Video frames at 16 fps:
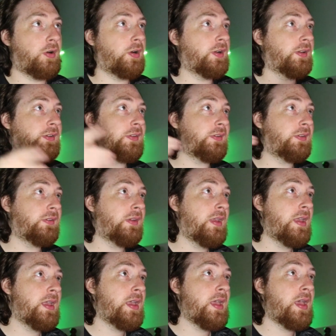artists.
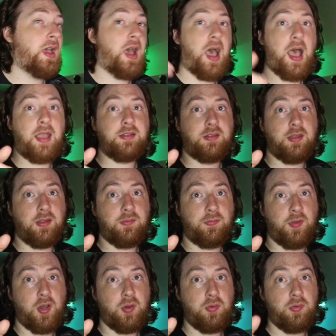I did
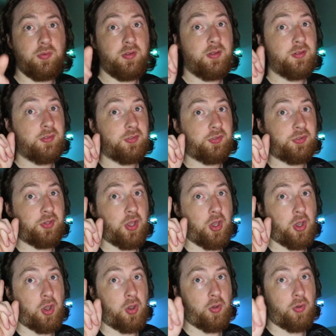vote,
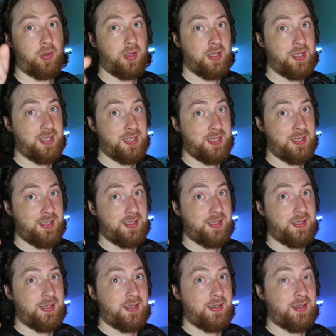so
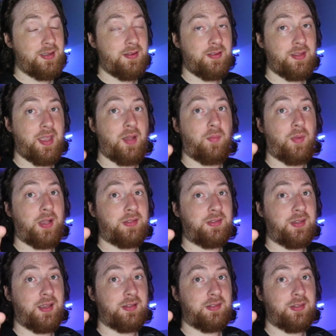yeah,
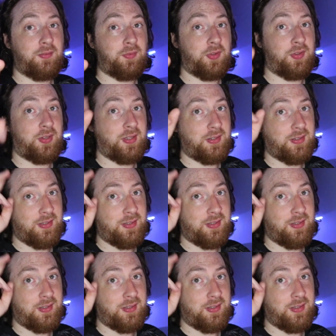YCX, if you see